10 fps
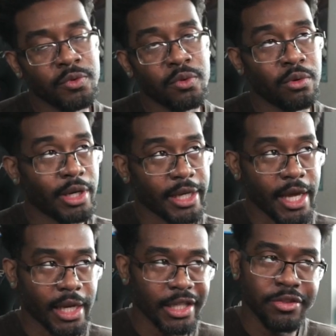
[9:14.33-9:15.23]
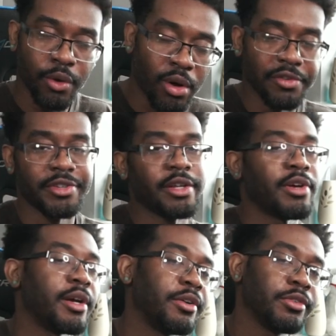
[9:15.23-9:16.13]
or like kind of throw off his
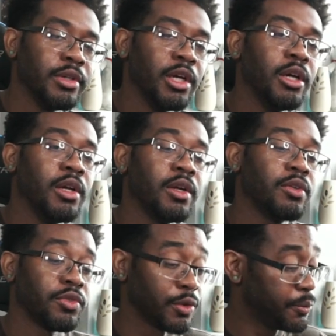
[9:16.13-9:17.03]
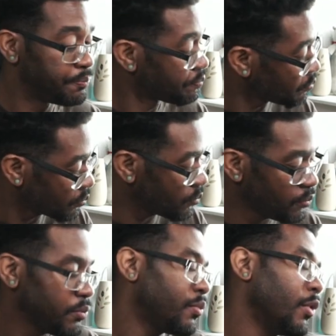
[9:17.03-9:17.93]
anti-airs. So
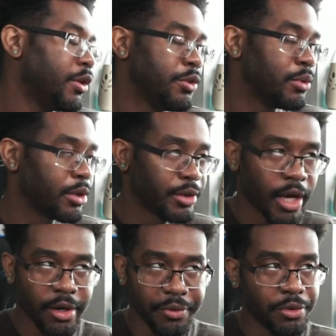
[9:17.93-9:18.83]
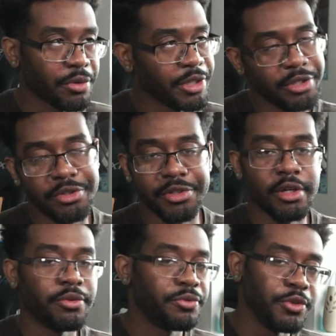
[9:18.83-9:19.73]
you learn how to reorient
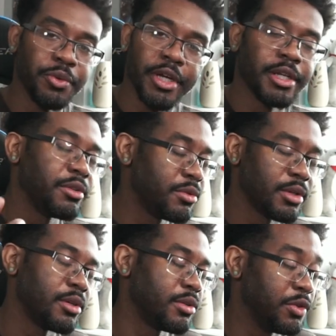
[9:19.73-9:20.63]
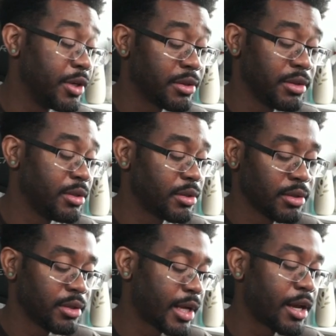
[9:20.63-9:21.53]
yourself. You hit
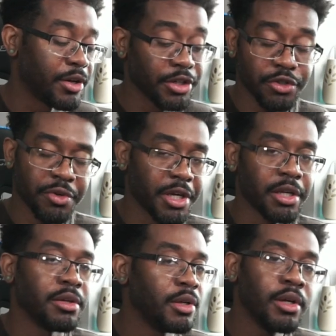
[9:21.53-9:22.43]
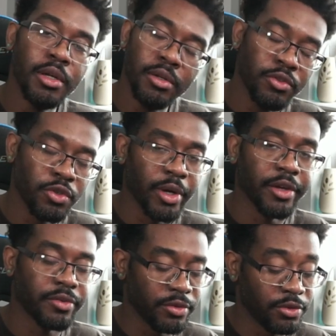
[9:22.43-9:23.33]
the counter hit trade
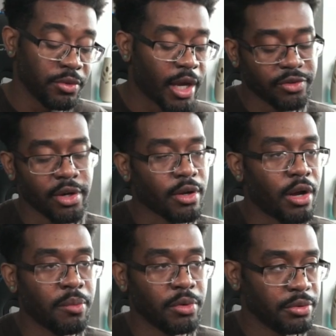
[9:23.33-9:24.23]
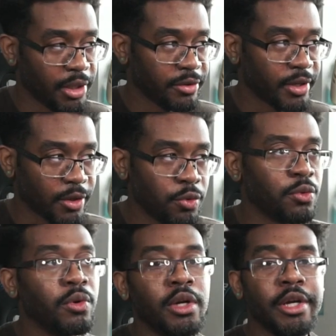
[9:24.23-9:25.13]
2S into anti-air combo, and it's like,
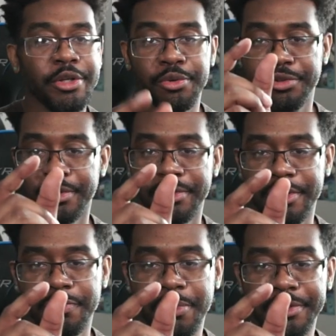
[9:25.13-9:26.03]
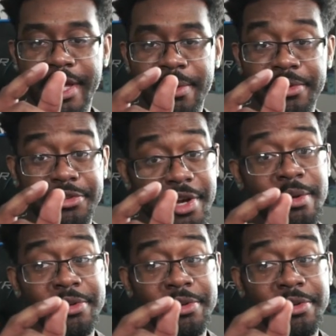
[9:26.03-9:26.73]
cool. You took this much damage, your enemy